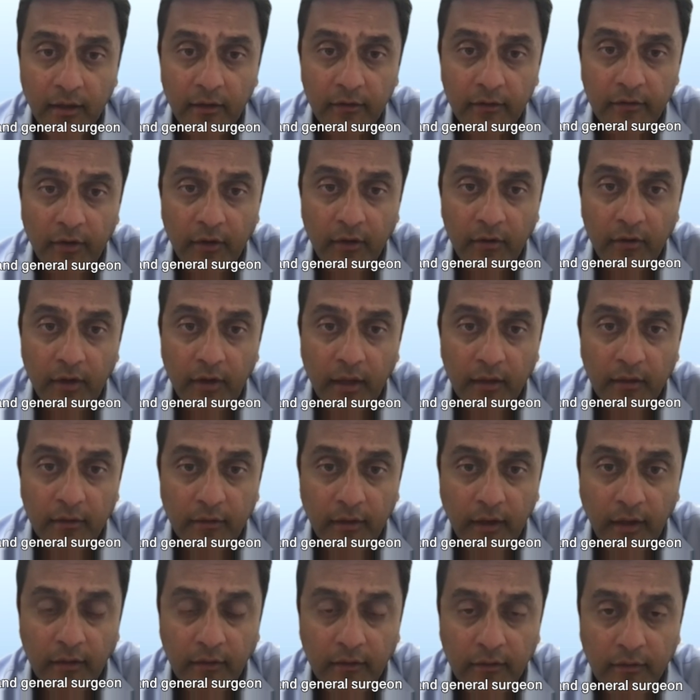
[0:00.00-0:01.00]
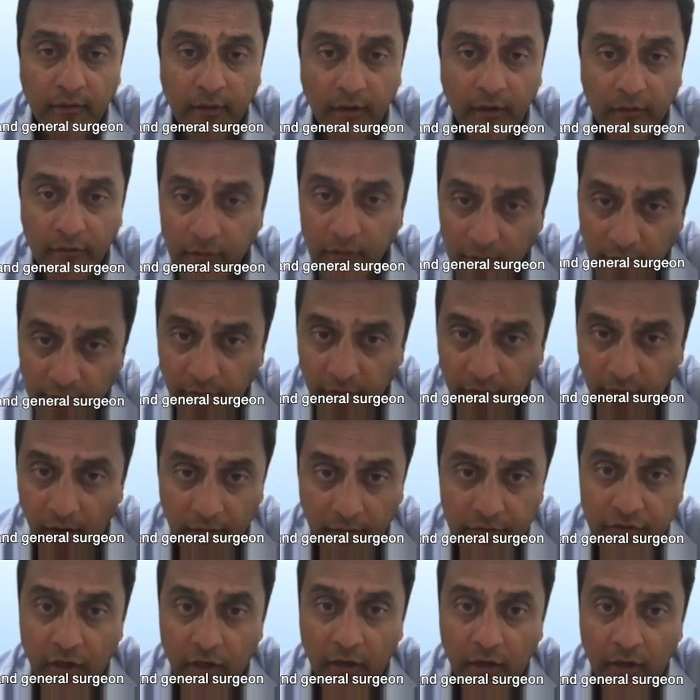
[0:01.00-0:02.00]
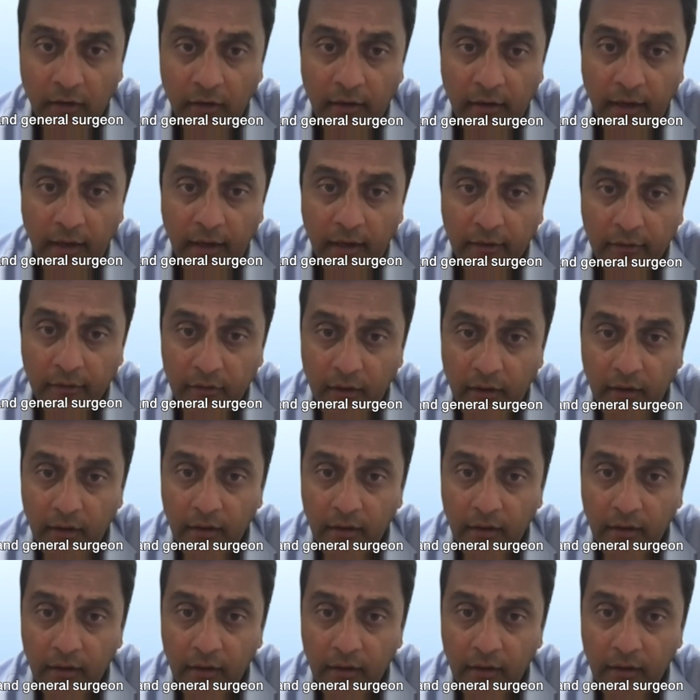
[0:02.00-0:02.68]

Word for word: So it doesn't involve a general anesthetic.